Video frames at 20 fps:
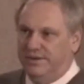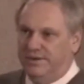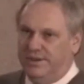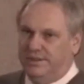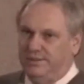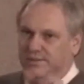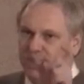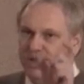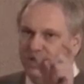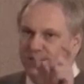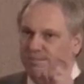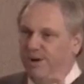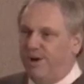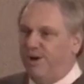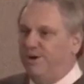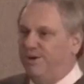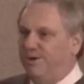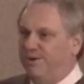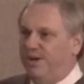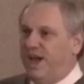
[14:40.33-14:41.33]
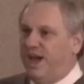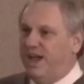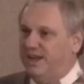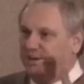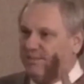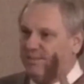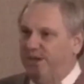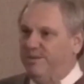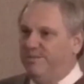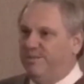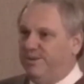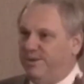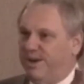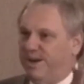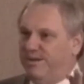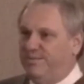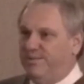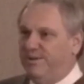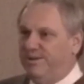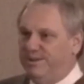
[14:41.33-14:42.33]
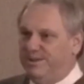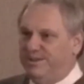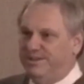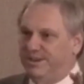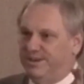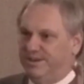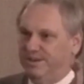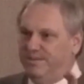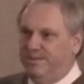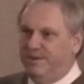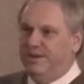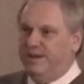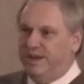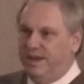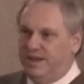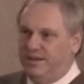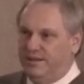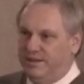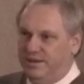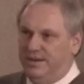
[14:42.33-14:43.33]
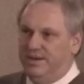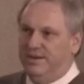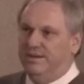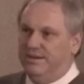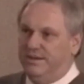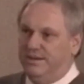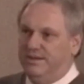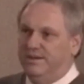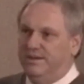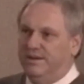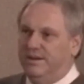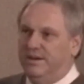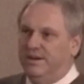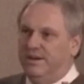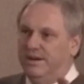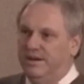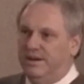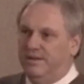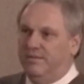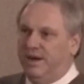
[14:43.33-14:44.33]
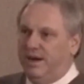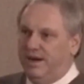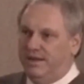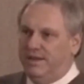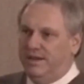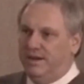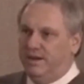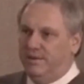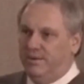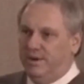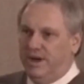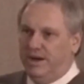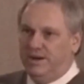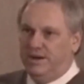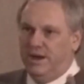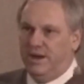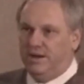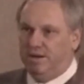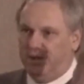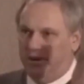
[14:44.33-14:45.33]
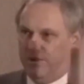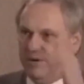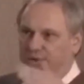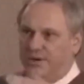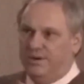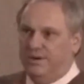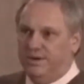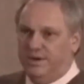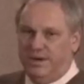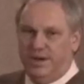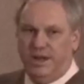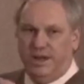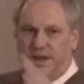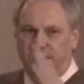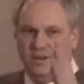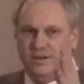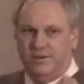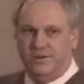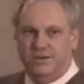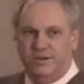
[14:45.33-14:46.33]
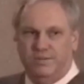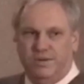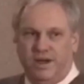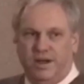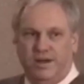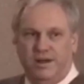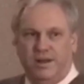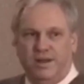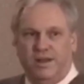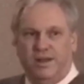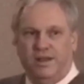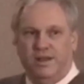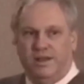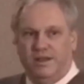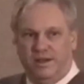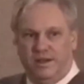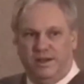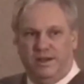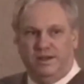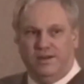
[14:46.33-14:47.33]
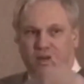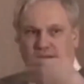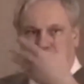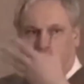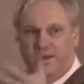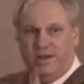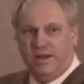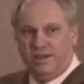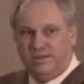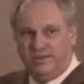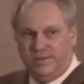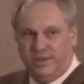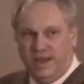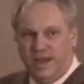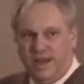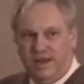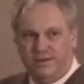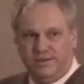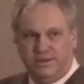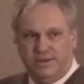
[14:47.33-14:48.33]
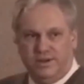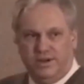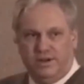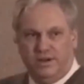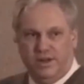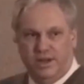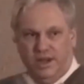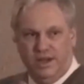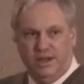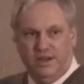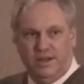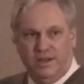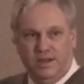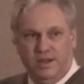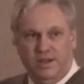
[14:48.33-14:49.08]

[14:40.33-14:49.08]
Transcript: That's why tomorrow you've got to be able to write a purchase agreement and take the deal and right there. When I talked earlier today, I told you about a deal I lost with a house on a lake,